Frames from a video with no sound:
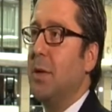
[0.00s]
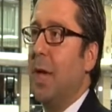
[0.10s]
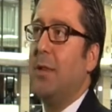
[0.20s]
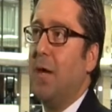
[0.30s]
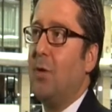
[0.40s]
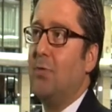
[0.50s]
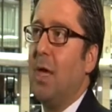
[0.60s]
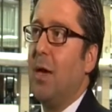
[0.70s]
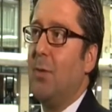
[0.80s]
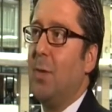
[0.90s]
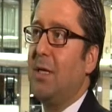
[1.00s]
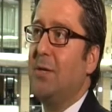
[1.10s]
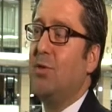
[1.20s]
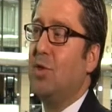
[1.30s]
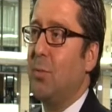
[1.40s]
And now they are making
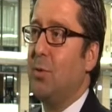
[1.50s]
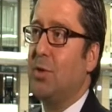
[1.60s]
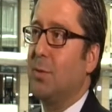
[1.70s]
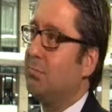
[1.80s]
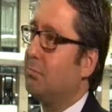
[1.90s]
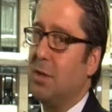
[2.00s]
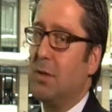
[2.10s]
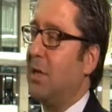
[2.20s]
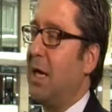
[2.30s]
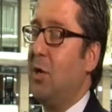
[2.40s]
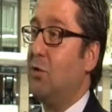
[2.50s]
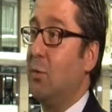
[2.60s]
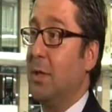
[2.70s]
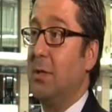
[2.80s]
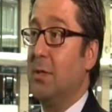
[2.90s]
the championship. This is a
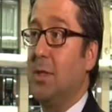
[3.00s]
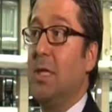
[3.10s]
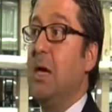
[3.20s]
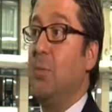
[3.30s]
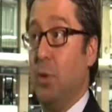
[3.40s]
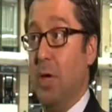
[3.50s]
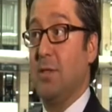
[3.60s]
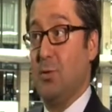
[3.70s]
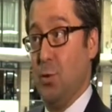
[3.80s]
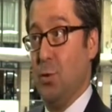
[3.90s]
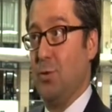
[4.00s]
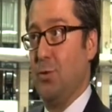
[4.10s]
dichotomy, the politest words.